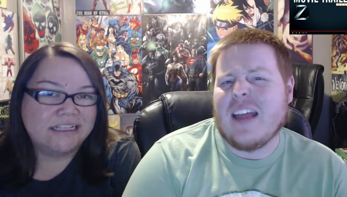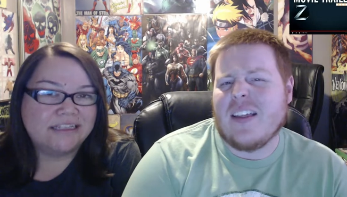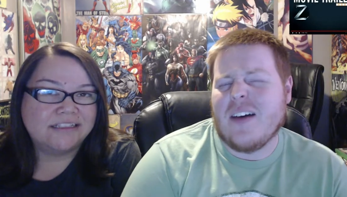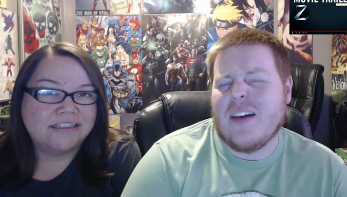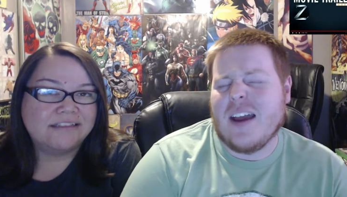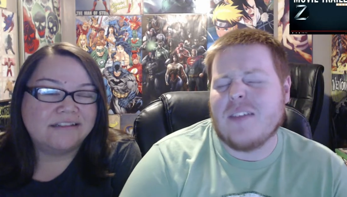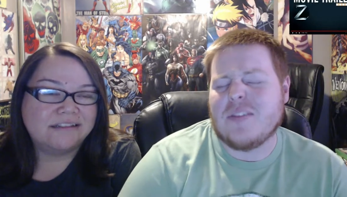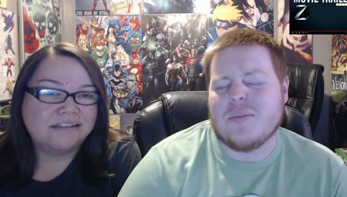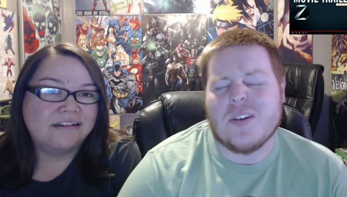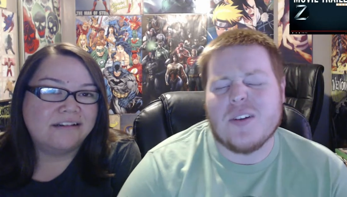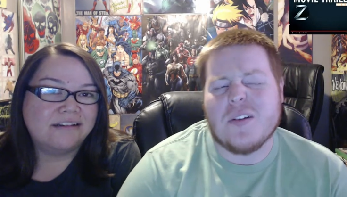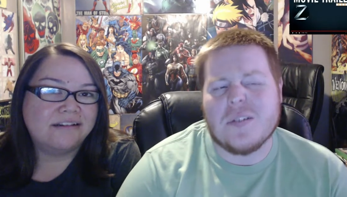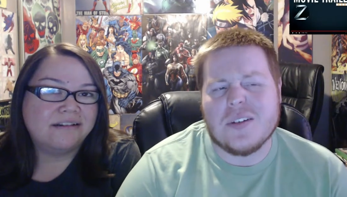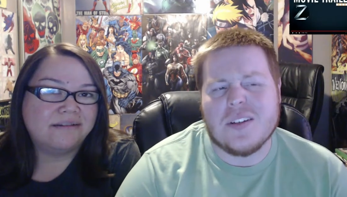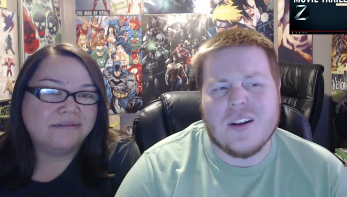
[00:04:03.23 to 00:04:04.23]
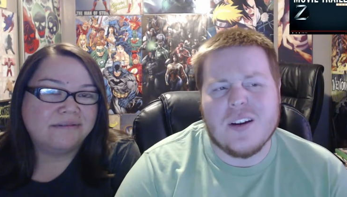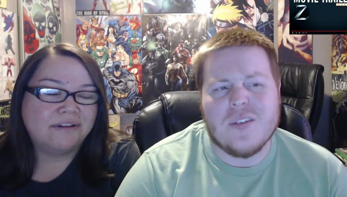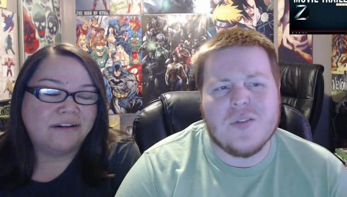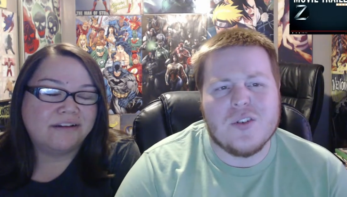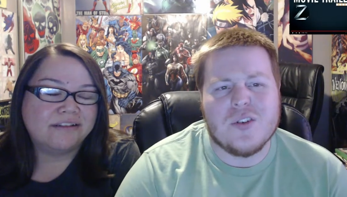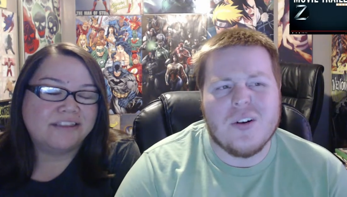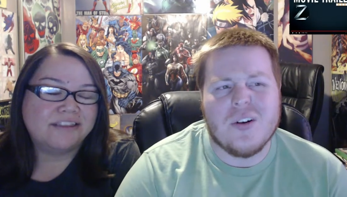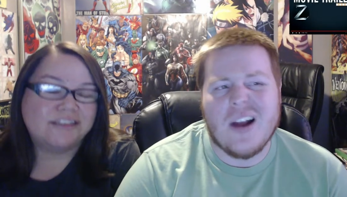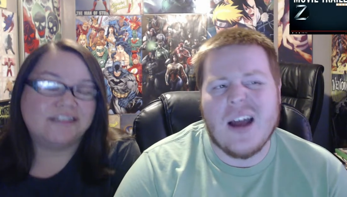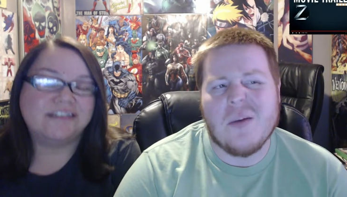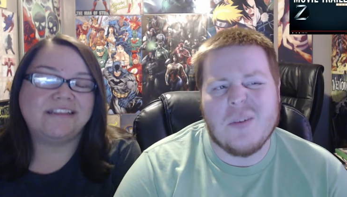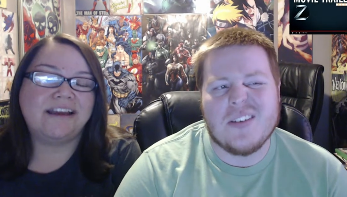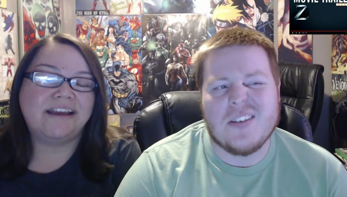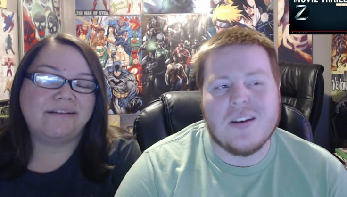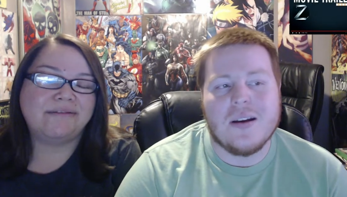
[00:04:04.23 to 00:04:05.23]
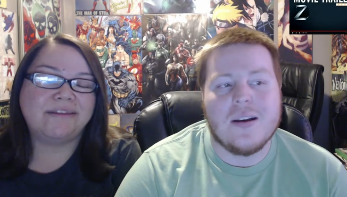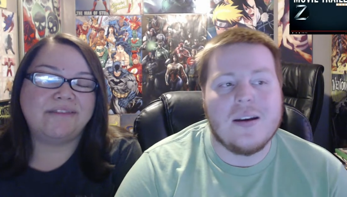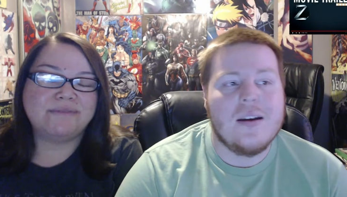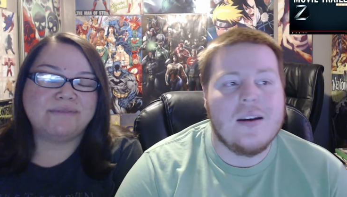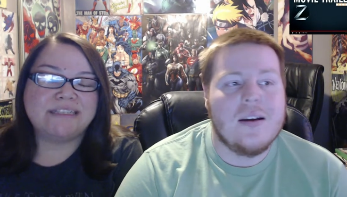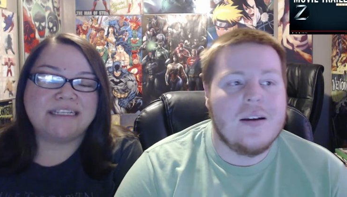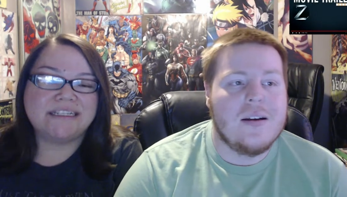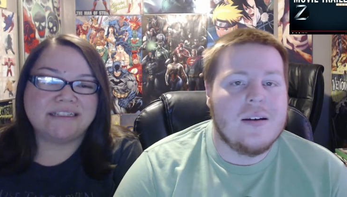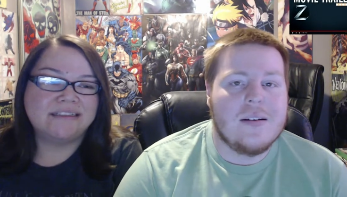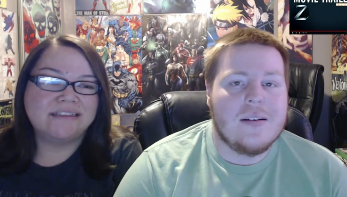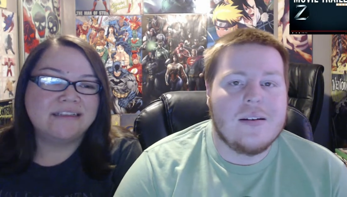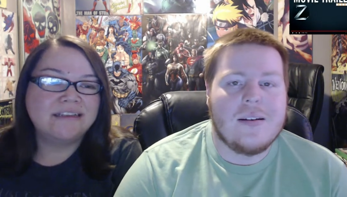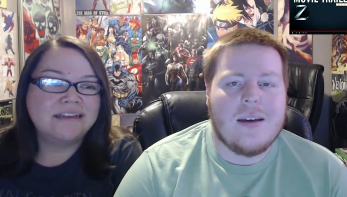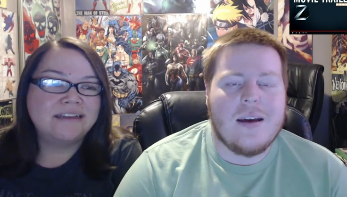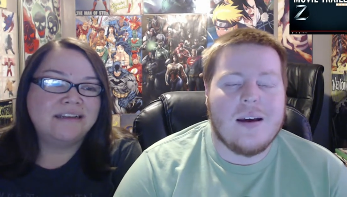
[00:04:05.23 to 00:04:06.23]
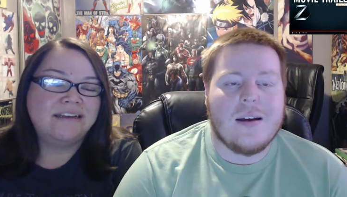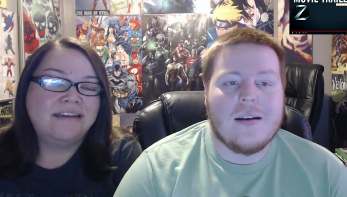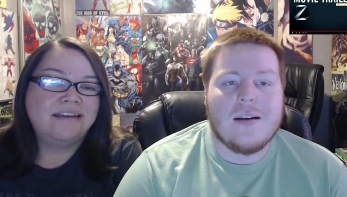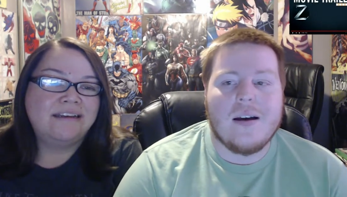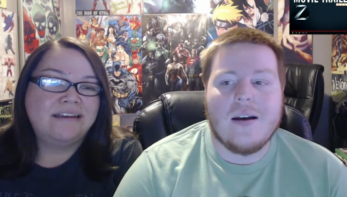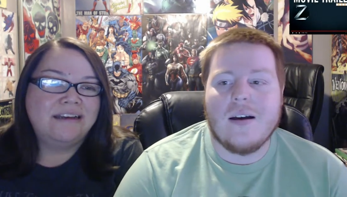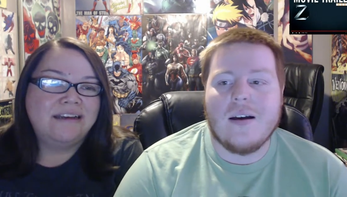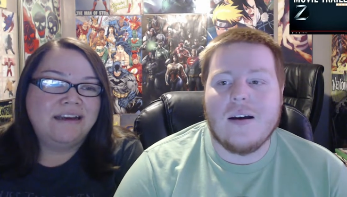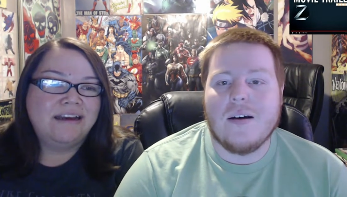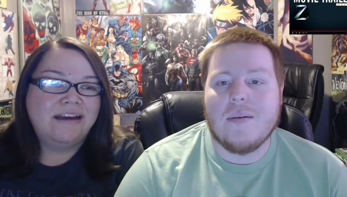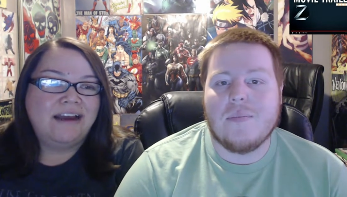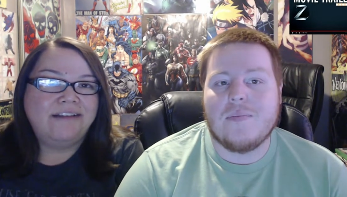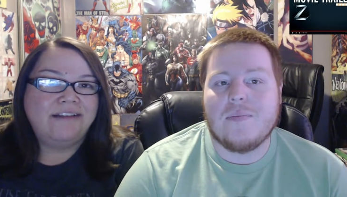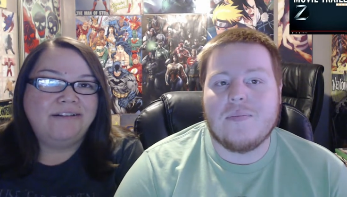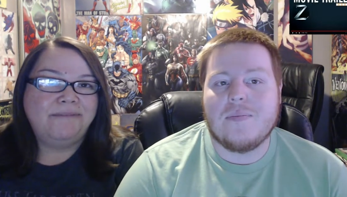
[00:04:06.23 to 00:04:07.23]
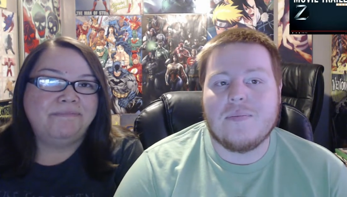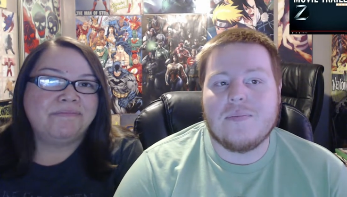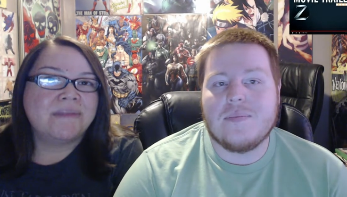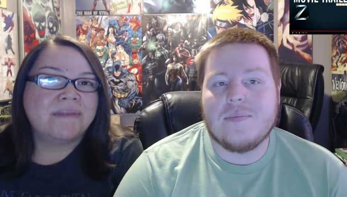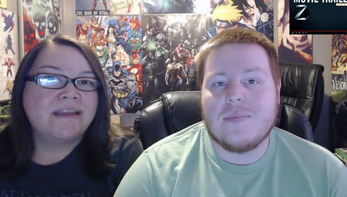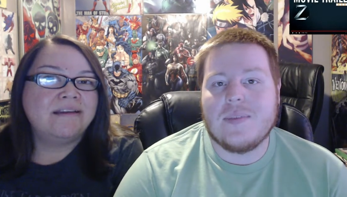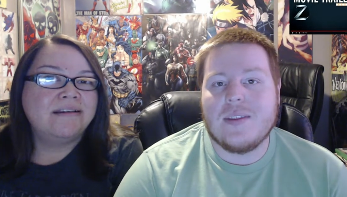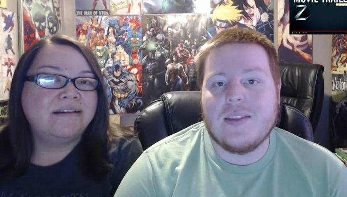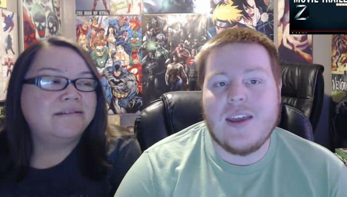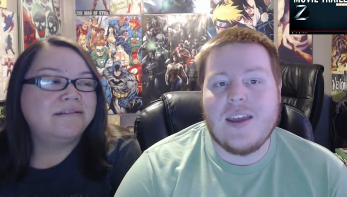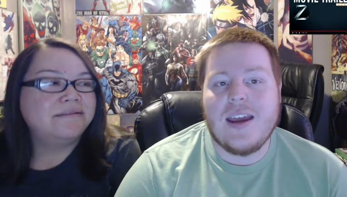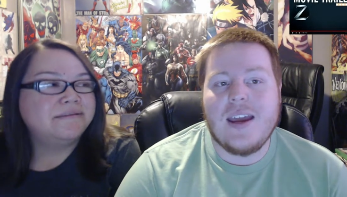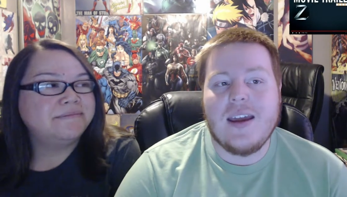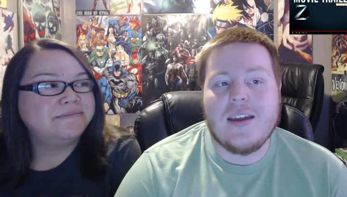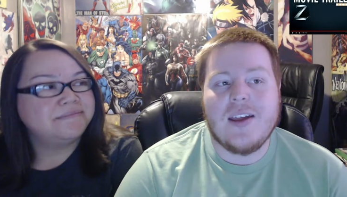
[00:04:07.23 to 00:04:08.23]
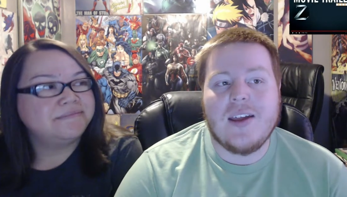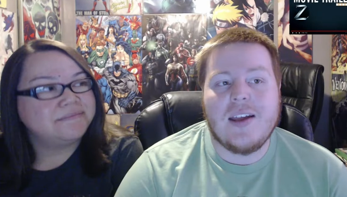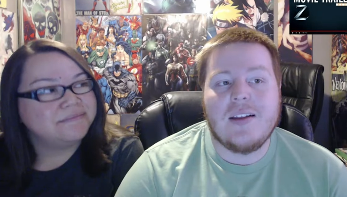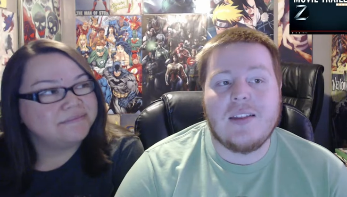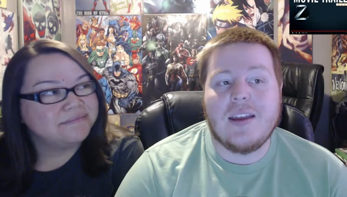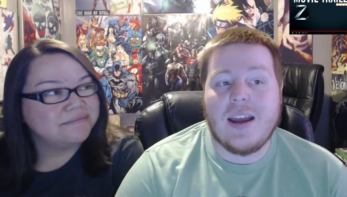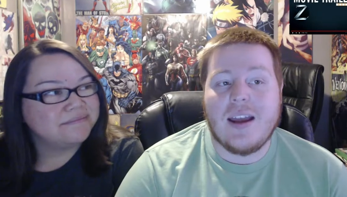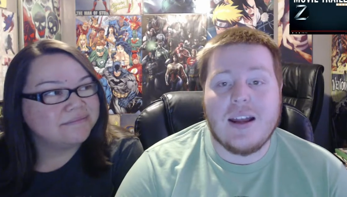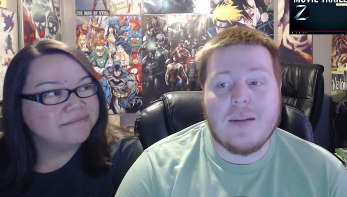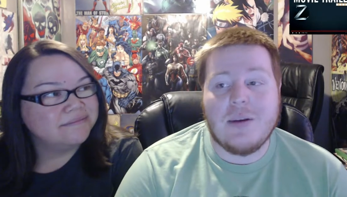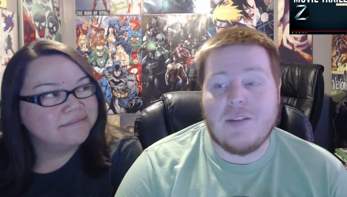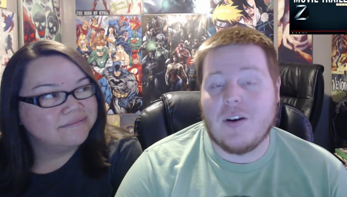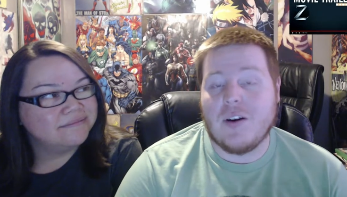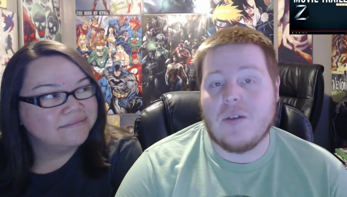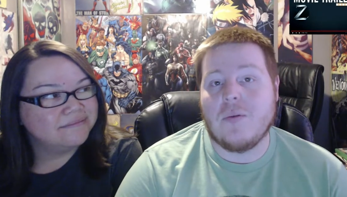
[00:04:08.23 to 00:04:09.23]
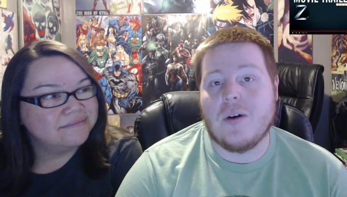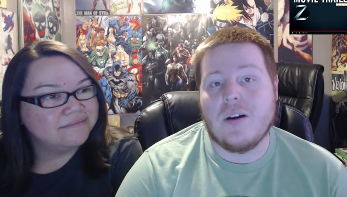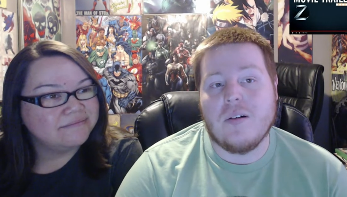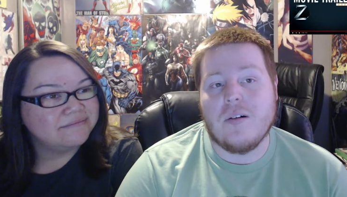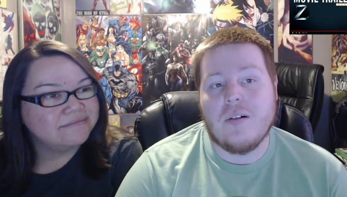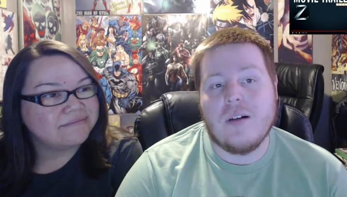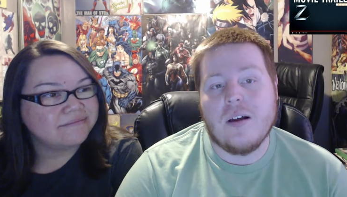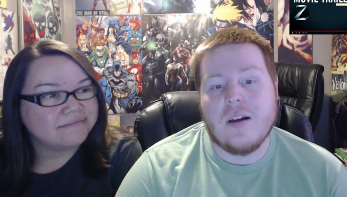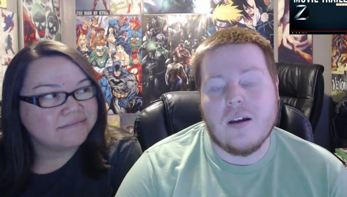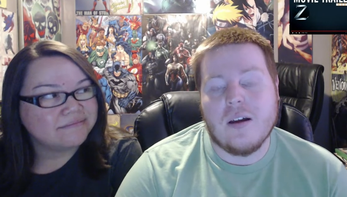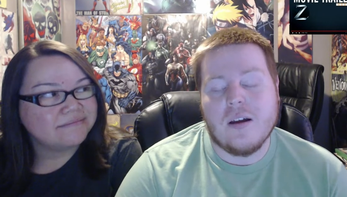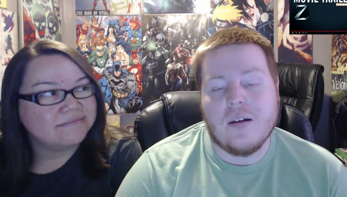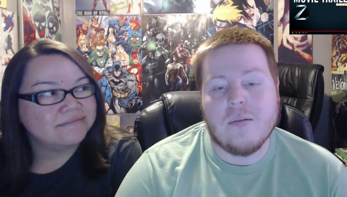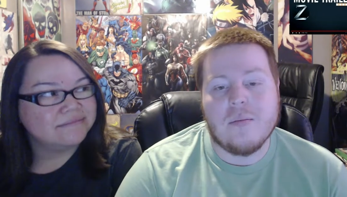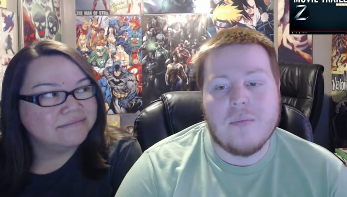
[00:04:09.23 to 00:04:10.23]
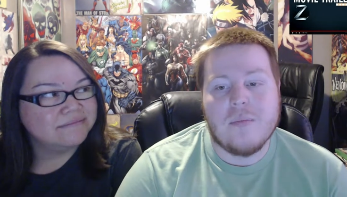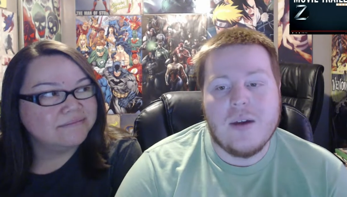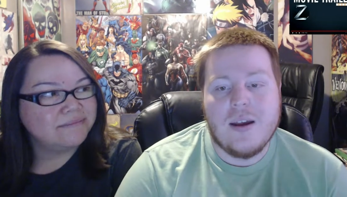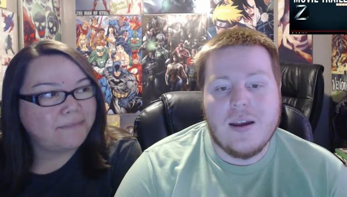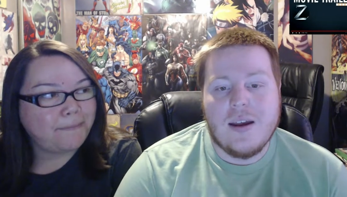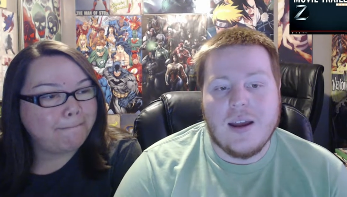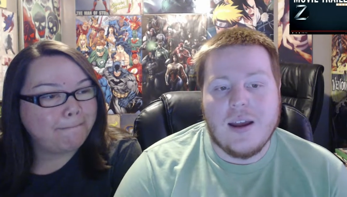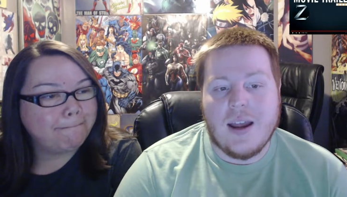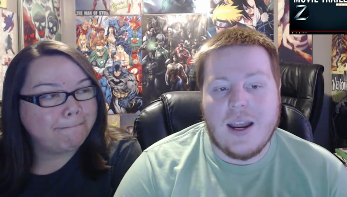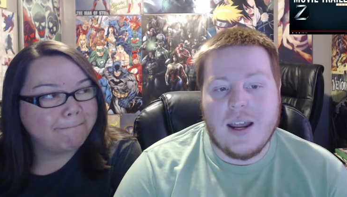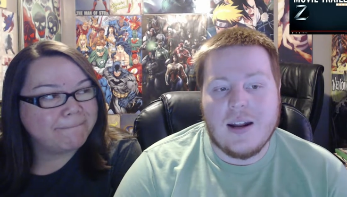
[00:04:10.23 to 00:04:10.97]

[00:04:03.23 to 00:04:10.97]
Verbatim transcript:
Speaker 1: the, have some songs in there no, for sure, just, I would yeah, say. Yeah, with them singing. Yeah. Um, I don't... They, they, they animate very well. Um, and,